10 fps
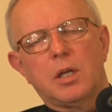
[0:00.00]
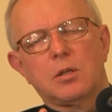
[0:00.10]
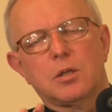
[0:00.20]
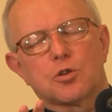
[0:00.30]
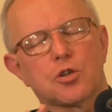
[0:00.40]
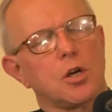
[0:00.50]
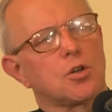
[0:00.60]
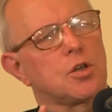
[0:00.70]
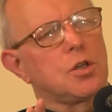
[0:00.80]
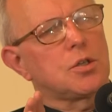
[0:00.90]
in the
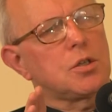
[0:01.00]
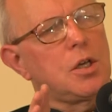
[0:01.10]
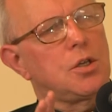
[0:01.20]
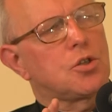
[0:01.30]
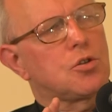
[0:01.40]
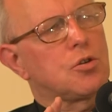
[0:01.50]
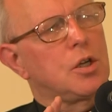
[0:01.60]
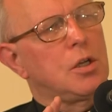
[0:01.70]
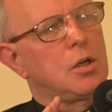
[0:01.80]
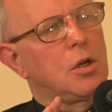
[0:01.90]
church's
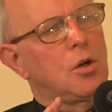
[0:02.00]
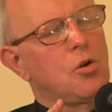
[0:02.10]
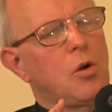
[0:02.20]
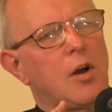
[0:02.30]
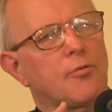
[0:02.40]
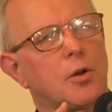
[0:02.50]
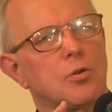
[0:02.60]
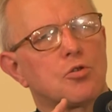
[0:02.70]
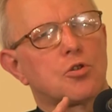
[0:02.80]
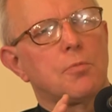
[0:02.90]
history who have
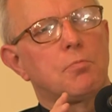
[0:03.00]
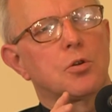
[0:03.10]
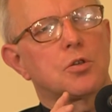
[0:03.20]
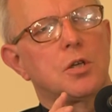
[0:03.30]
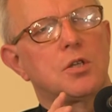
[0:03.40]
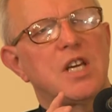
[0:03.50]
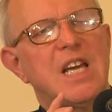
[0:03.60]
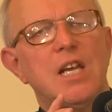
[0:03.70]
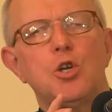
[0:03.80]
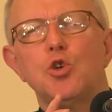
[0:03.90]
contributed
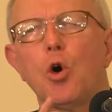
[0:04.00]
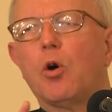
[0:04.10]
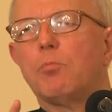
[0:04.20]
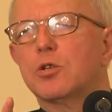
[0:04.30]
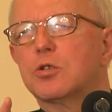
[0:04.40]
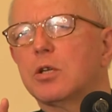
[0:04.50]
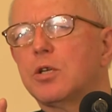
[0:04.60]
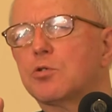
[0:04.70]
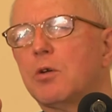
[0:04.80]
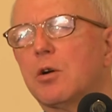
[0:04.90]

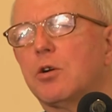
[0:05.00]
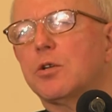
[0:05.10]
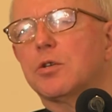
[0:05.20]
enormously to our